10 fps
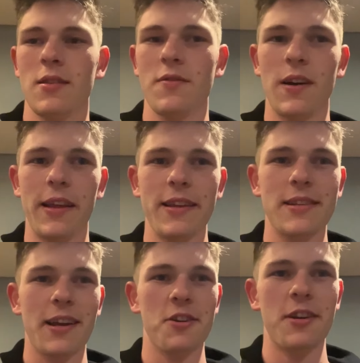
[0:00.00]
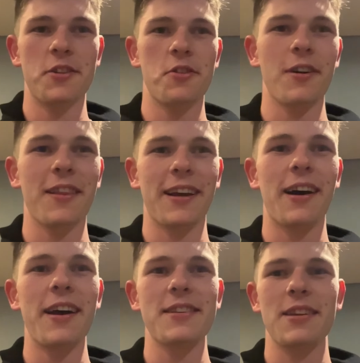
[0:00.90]
Funny, there's actually two other
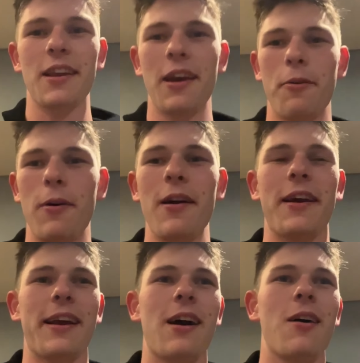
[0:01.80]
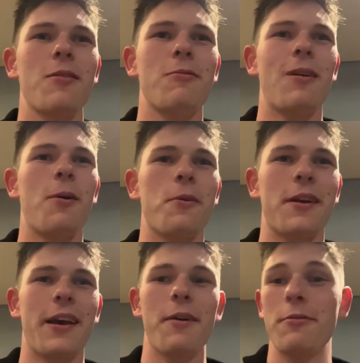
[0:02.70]
guys in here working out while we're
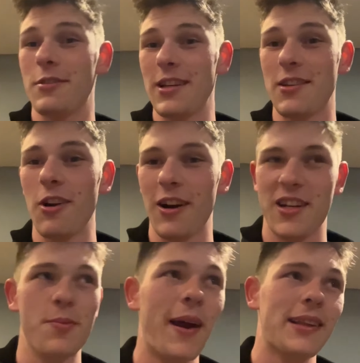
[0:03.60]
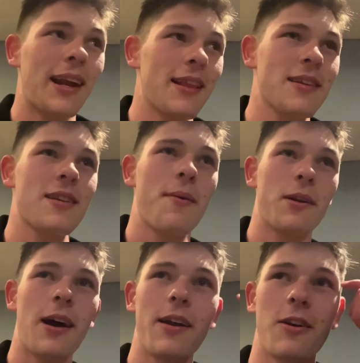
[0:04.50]
in here. Did not expect that at this time of
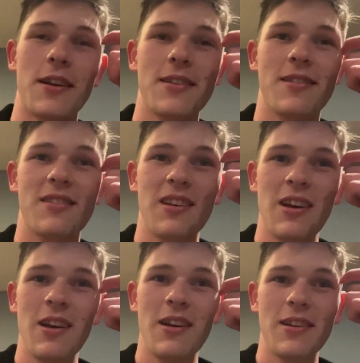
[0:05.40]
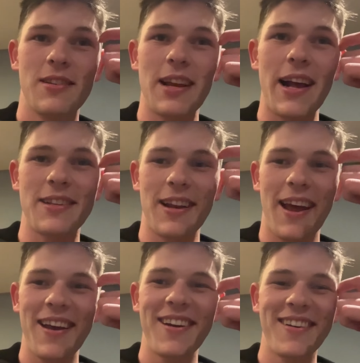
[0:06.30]
night on a Saturday.